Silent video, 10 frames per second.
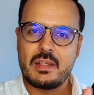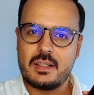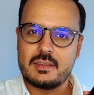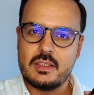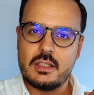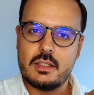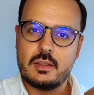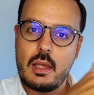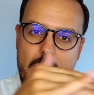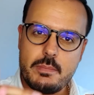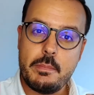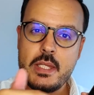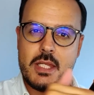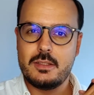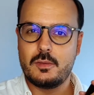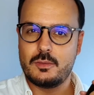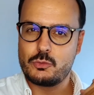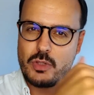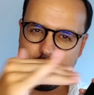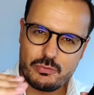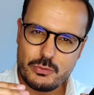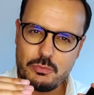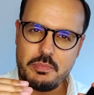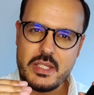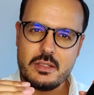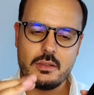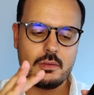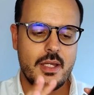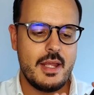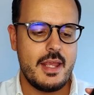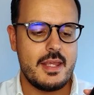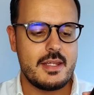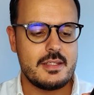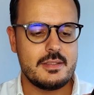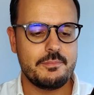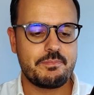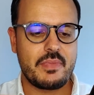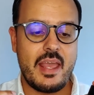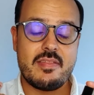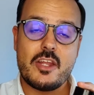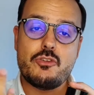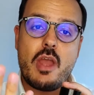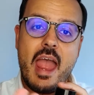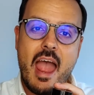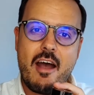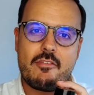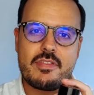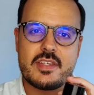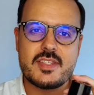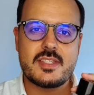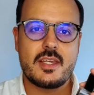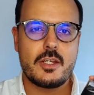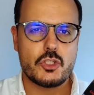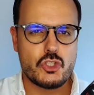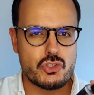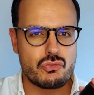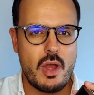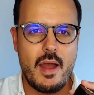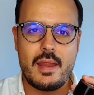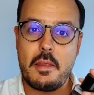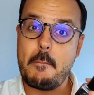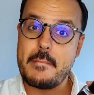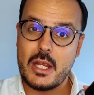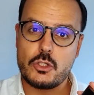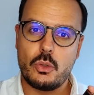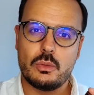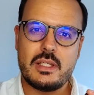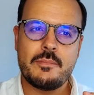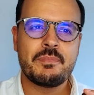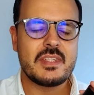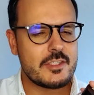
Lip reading: like the lemon peel, grapefruit peel, and then you have this dry Magnolia.